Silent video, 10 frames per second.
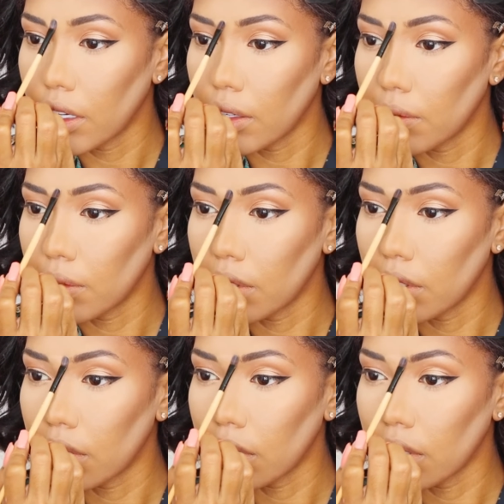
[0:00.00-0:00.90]
and
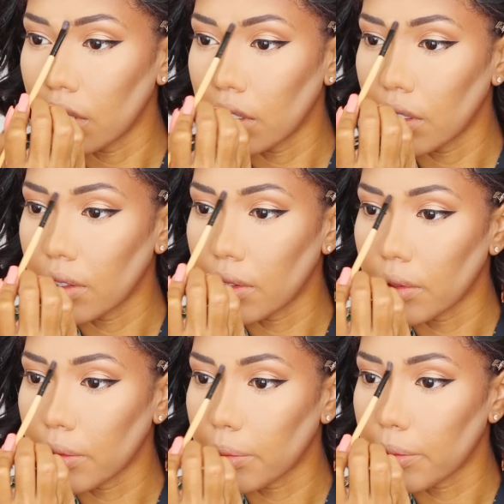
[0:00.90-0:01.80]
really
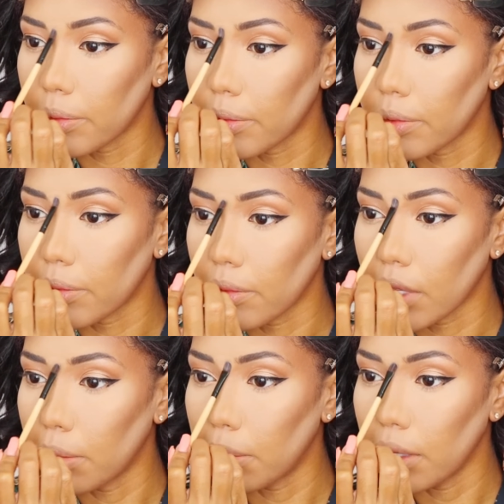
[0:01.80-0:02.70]

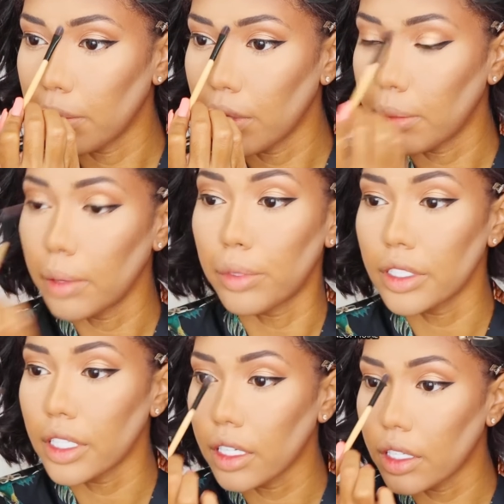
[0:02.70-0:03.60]
you can be
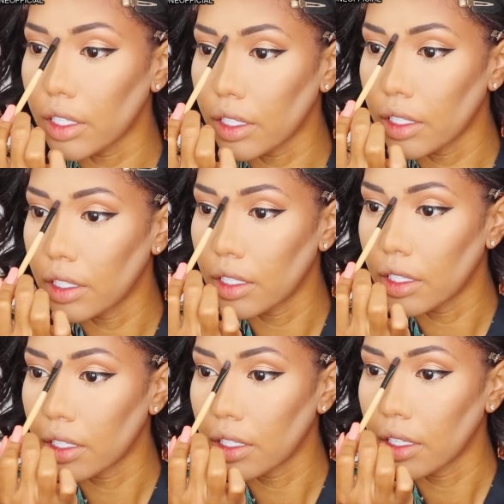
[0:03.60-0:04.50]
particular
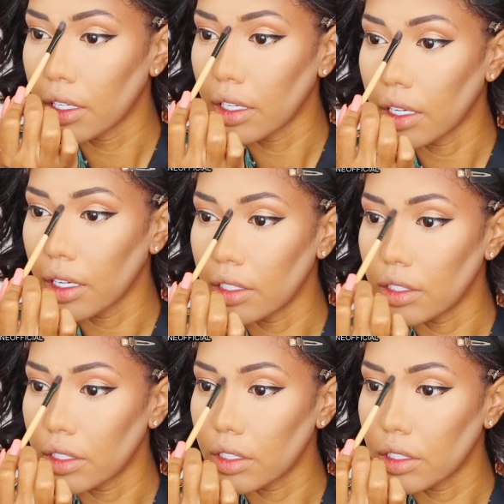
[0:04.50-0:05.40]

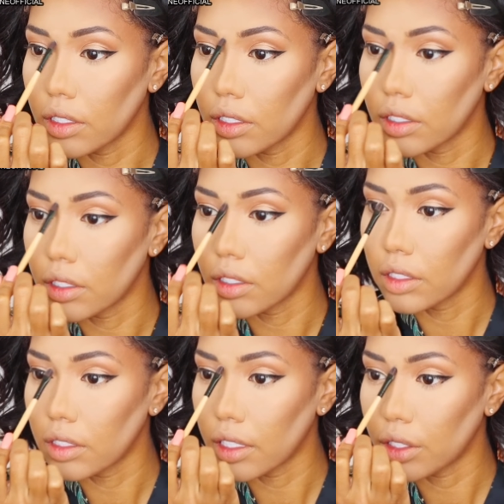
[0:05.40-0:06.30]
and just
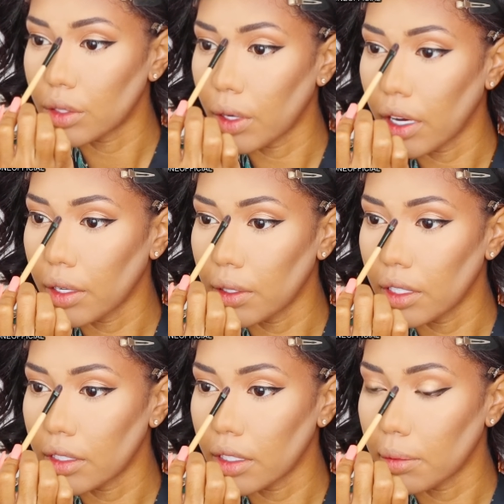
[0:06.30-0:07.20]
that triangle
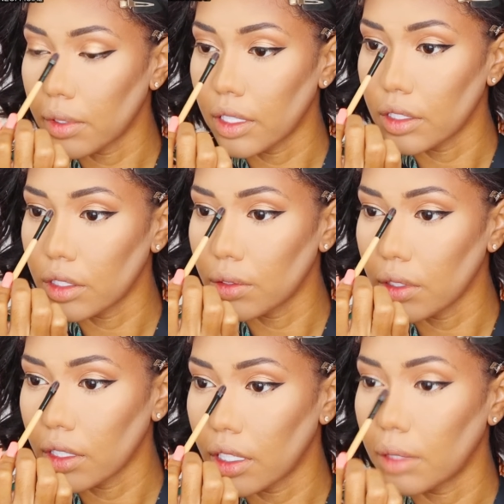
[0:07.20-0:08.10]
that's up there, just
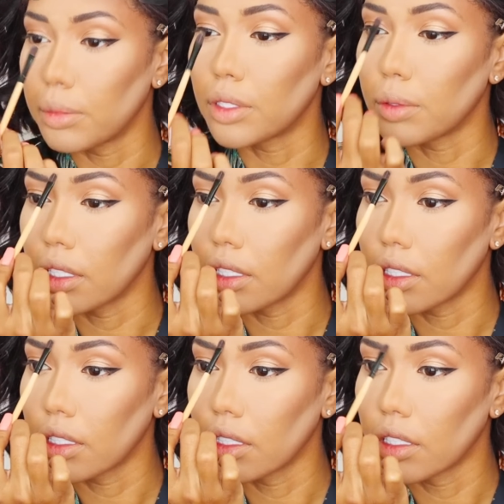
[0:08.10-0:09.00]
really get in between it.